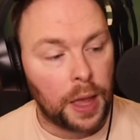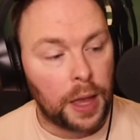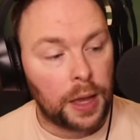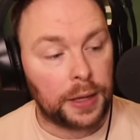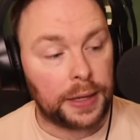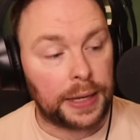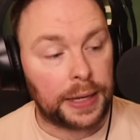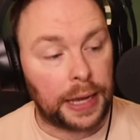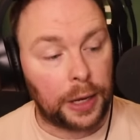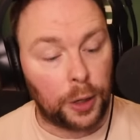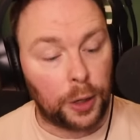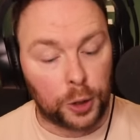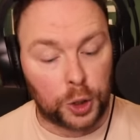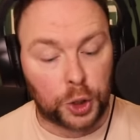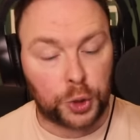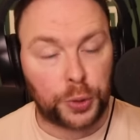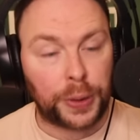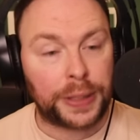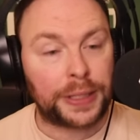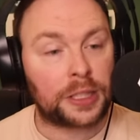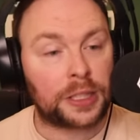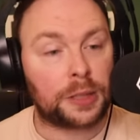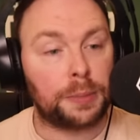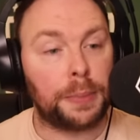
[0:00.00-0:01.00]
Yeah, look,
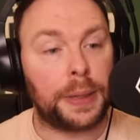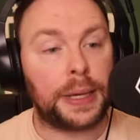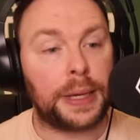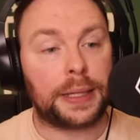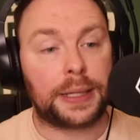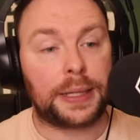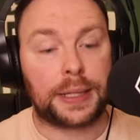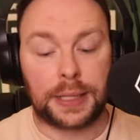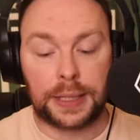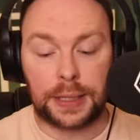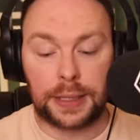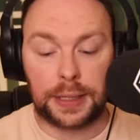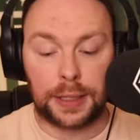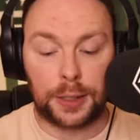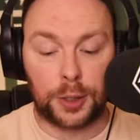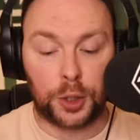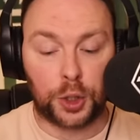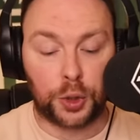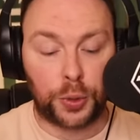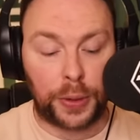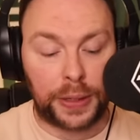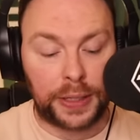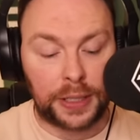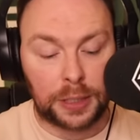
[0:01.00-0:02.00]
Trent's
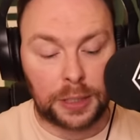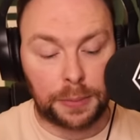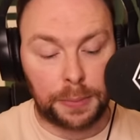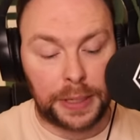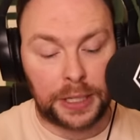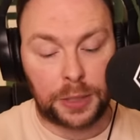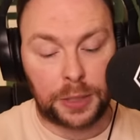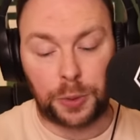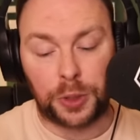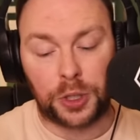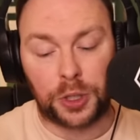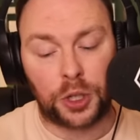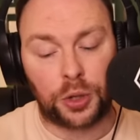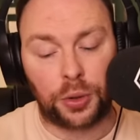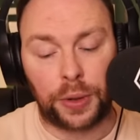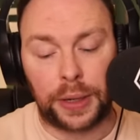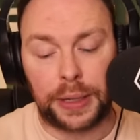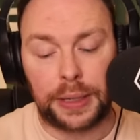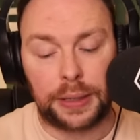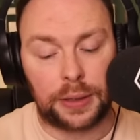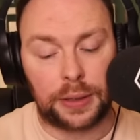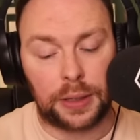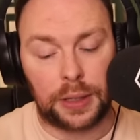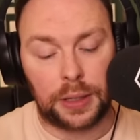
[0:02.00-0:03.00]
miss was
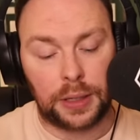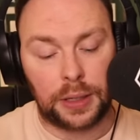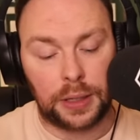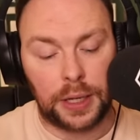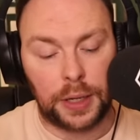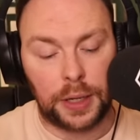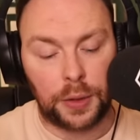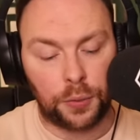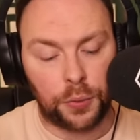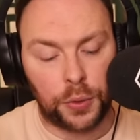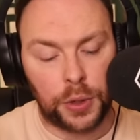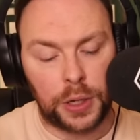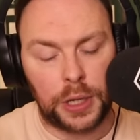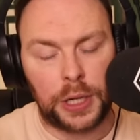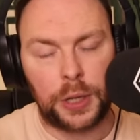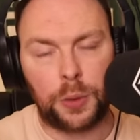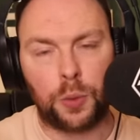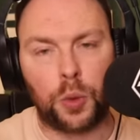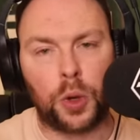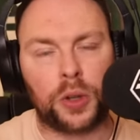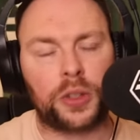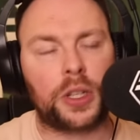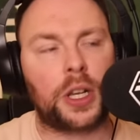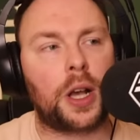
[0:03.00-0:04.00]
crazy. It really
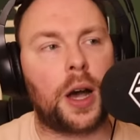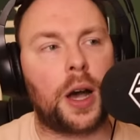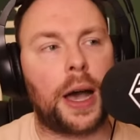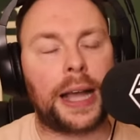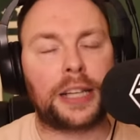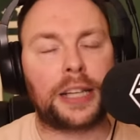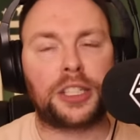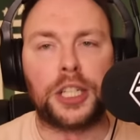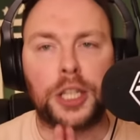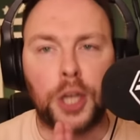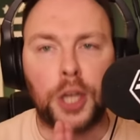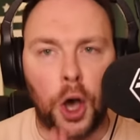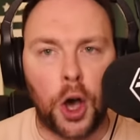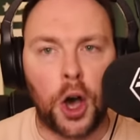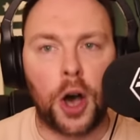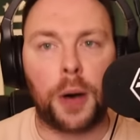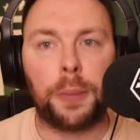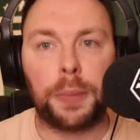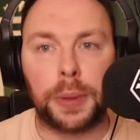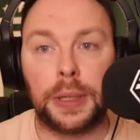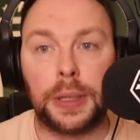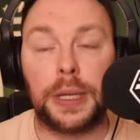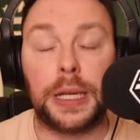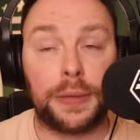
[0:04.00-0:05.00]
was. I actually
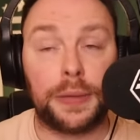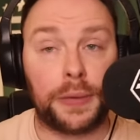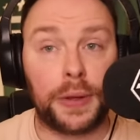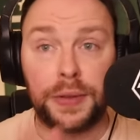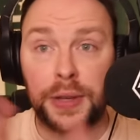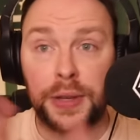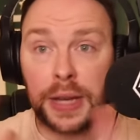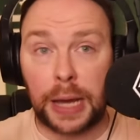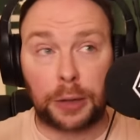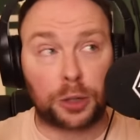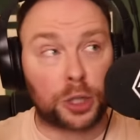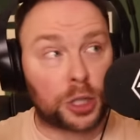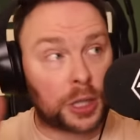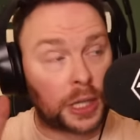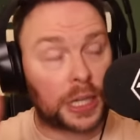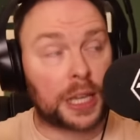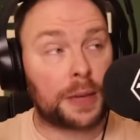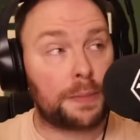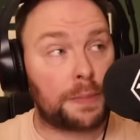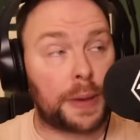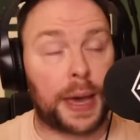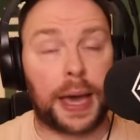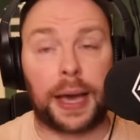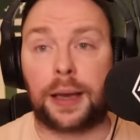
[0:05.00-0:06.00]
can't believe, even now, just
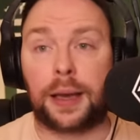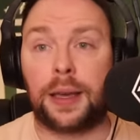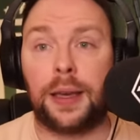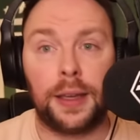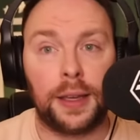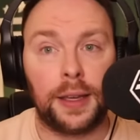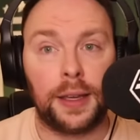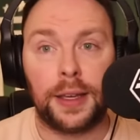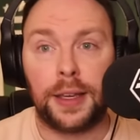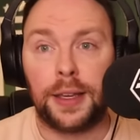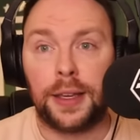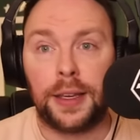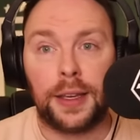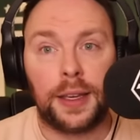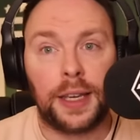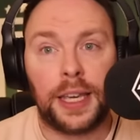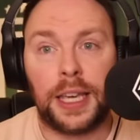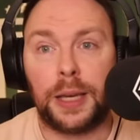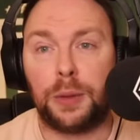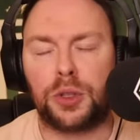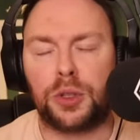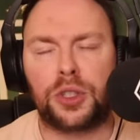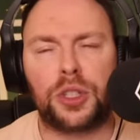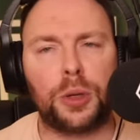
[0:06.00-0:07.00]
thinking back,
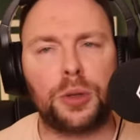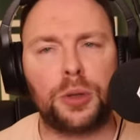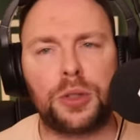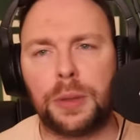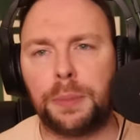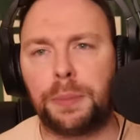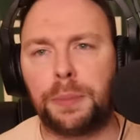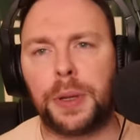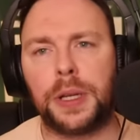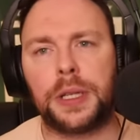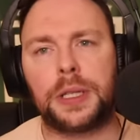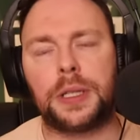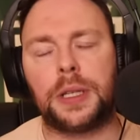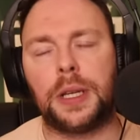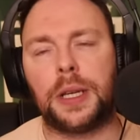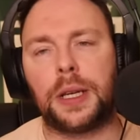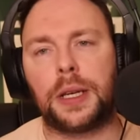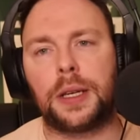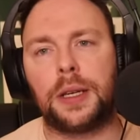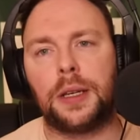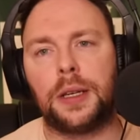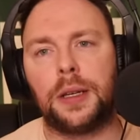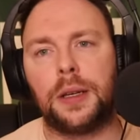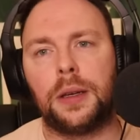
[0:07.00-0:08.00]
it was so
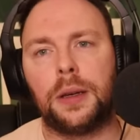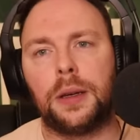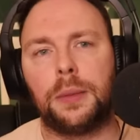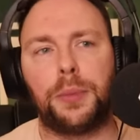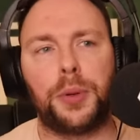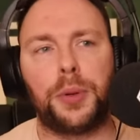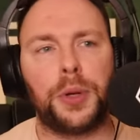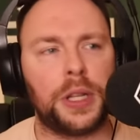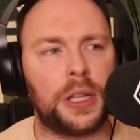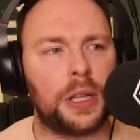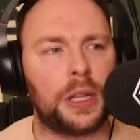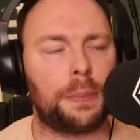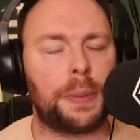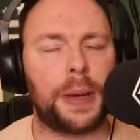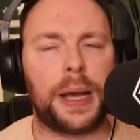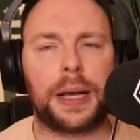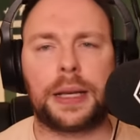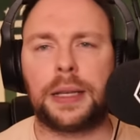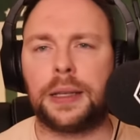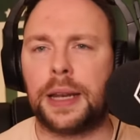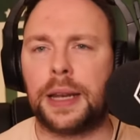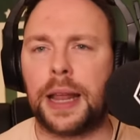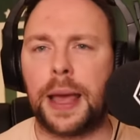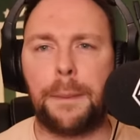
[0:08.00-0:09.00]
simplistic. Put it in the
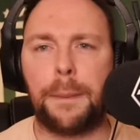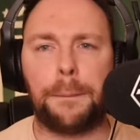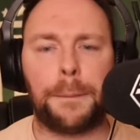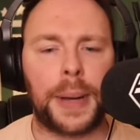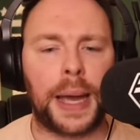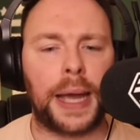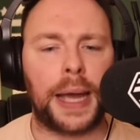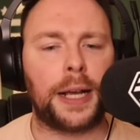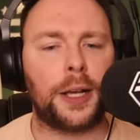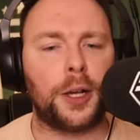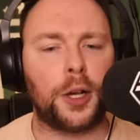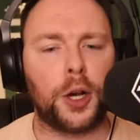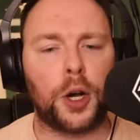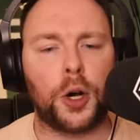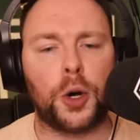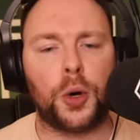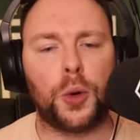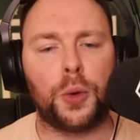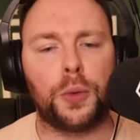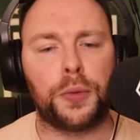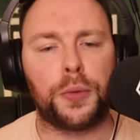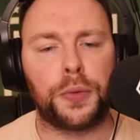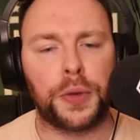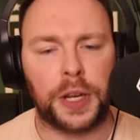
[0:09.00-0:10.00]
back of the net, bang,
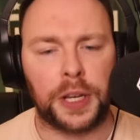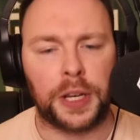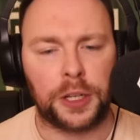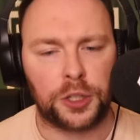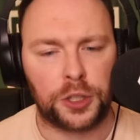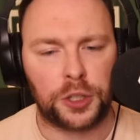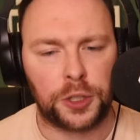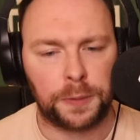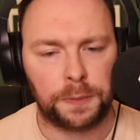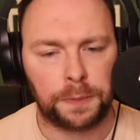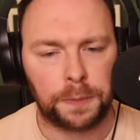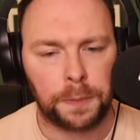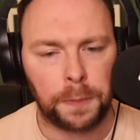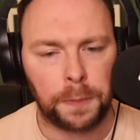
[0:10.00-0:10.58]
goal, finished.